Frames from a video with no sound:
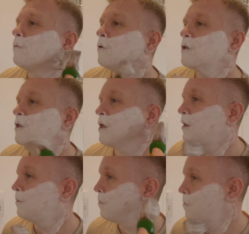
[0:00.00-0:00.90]
But
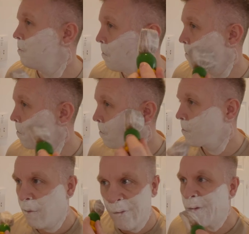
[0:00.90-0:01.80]
um,
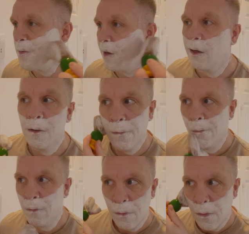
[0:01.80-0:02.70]
for me,
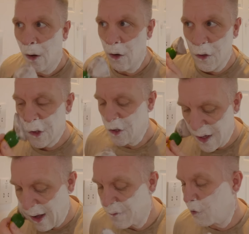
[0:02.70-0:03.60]
I like to just
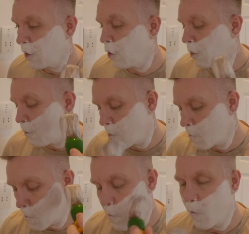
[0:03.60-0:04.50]
lather it up
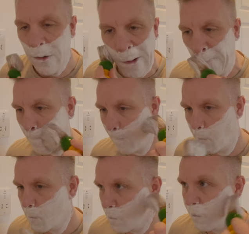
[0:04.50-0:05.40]
and then
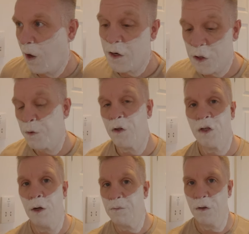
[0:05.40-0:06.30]
I can just put the
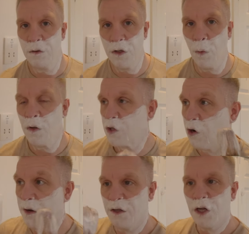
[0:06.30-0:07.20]
soap to the one
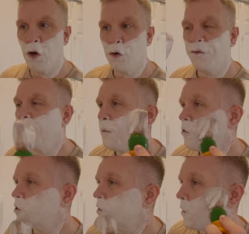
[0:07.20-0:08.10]
side and you've got enough in your
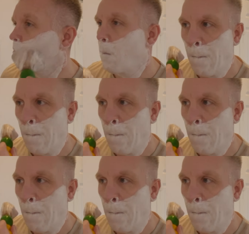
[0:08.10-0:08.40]
brush then.